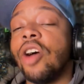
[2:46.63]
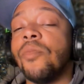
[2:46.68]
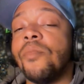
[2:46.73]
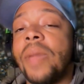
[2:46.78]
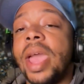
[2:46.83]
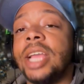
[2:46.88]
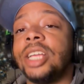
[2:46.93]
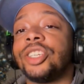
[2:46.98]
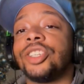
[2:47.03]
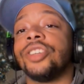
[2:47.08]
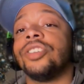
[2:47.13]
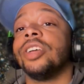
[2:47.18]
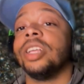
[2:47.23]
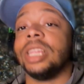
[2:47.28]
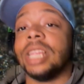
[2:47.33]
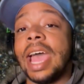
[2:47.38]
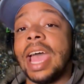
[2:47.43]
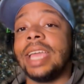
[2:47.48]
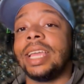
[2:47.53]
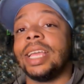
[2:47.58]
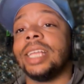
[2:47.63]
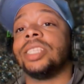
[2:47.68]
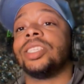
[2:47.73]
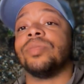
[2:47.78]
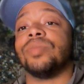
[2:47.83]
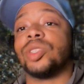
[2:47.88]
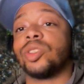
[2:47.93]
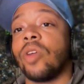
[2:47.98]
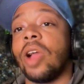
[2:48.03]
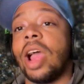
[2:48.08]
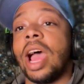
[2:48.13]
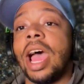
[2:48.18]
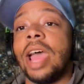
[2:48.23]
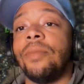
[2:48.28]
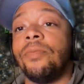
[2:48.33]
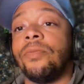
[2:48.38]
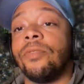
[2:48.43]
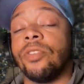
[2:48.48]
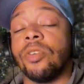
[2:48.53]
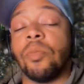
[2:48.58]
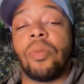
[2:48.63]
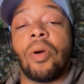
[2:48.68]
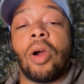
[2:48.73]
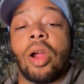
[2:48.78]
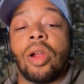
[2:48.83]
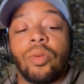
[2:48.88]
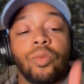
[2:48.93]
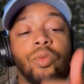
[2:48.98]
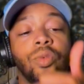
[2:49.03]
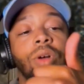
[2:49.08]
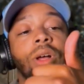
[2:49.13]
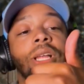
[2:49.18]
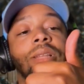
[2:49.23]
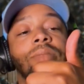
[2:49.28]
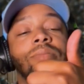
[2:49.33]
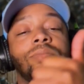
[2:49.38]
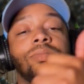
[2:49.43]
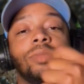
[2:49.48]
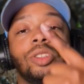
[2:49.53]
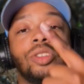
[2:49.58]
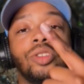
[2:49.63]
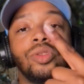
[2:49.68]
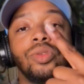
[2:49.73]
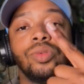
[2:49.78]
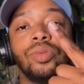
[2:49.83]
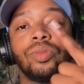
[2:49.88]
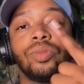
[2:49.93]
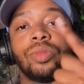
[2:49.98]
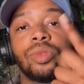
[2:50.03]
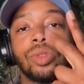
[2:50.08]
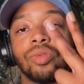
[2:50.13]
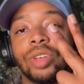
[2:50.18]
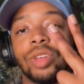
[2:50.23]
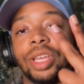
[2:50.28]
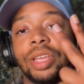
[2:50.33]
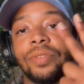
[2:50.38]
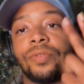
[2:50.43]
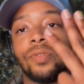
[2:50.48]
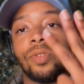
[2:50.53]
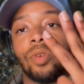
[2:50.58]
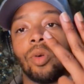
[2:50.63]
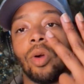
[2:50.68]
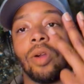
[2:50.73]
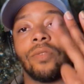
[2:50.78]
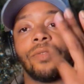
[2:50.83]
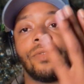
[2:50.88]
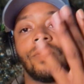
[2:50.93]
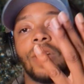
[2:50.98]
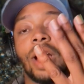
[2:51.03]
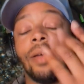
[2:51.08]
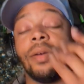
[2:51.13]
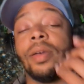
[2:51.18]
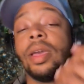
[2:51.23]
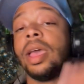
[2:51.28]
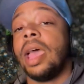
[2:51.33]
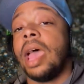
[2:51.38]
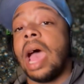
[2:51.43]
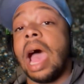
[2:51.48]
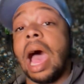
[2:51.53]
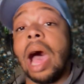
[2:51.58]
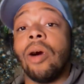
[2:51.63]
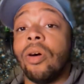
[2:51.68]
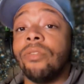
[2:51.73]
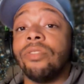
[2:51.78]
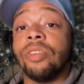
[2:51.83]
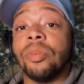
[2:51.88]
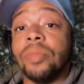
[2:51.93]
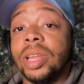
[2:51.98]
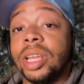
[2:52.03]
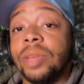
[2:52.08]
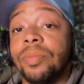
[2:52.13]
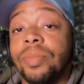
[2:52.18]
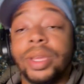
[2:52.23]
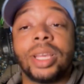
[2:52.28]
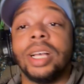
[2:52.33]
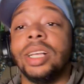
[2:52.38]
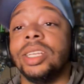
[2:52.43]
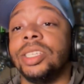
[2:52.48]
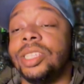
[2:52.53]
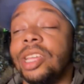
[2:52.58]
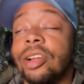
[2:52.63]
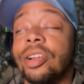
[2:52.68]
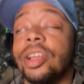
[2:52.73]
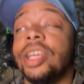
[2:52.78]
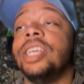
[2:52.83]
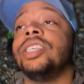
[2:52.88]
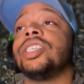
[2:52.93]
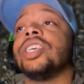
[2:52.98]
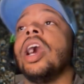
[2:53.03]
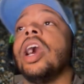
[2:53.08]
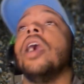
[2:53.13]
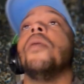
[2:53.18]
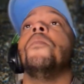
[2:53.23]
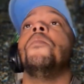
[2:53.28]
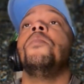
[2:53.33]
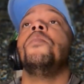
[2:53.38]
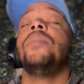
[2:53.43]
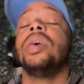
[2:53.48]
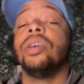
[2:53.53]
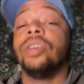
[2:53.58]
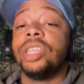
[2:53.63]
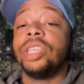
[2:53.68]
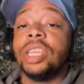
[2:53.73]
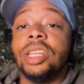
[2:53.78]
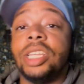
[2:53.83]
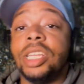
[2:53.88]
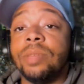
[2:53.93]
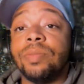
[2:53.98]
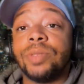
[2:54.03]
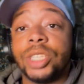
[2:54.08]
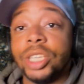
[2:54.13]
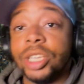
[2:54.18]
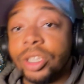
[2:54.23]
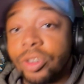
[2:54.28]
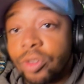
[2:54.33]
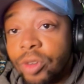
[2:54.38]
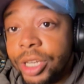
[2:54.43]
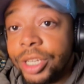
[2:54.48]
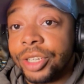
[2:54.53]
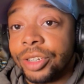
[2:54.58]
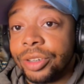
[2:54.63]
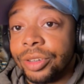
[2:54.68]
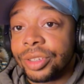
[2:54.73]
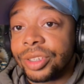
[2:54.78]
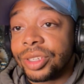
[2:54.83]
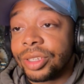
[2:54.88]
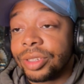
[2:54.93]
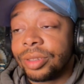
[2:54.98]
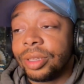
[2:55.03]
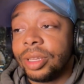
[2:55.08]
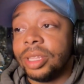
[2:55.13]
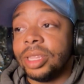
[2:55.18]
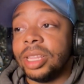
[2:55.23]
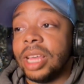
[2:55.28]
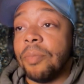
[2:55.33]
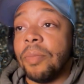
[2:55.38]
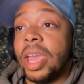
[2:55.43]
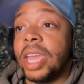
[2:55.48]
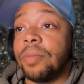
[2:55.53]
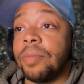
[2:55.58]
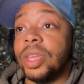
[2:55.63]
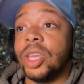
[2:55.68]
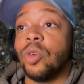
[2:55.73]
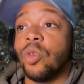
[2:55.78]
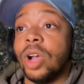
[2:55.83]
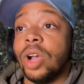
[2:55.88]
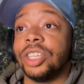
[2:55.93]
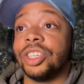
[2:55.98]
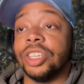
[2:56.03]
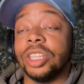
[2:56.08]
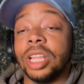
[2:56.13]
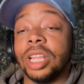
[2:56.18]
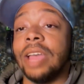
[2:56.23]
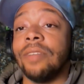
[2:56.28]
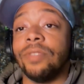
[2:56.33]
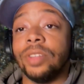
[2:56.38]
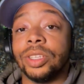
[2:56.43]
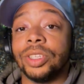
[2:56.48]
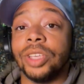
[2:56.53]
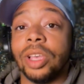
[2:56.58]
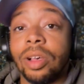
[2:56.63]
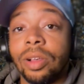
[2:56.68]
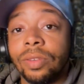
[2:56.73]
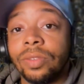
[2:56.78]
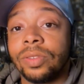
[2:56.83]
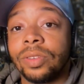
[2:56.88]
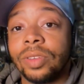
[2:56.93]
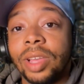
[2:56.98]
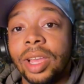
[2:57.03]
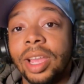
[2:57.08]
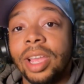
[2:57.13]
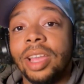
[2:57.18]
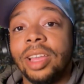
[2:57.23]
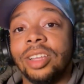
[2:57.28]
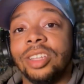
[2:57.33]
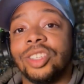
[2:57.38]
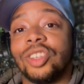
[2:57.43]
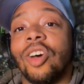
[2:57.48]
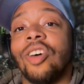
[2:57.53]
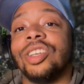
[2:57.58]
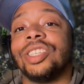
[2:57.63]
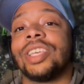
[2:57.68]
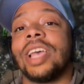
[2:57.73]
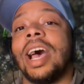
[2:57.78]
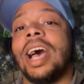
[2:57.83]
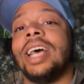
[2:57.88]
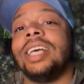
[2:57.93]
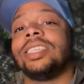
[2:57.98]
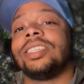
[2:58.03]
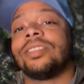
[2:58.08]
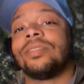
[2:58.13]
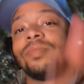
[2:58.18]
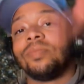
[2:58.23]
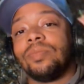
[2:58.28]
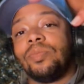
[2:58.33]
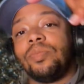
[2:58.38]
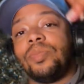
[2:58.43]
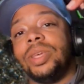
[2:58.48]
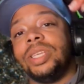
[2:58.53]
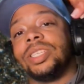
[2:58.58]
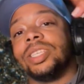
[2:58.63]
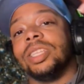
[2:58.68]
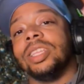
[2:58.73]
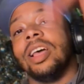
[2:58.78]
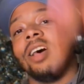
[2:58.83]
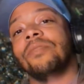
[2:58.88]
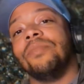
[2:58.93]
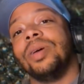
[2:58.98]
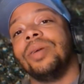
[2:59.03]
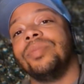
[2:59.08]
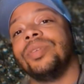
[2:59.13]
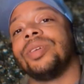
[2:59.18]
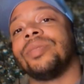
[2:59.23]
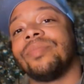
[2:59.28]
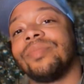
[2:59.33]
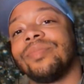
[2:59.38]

make sure to like and subscribe for part 1, 2, 3, 4, 5, however many, because there is a million deep sea creatures that make me question life itself. As always, guys, peace and love, baby.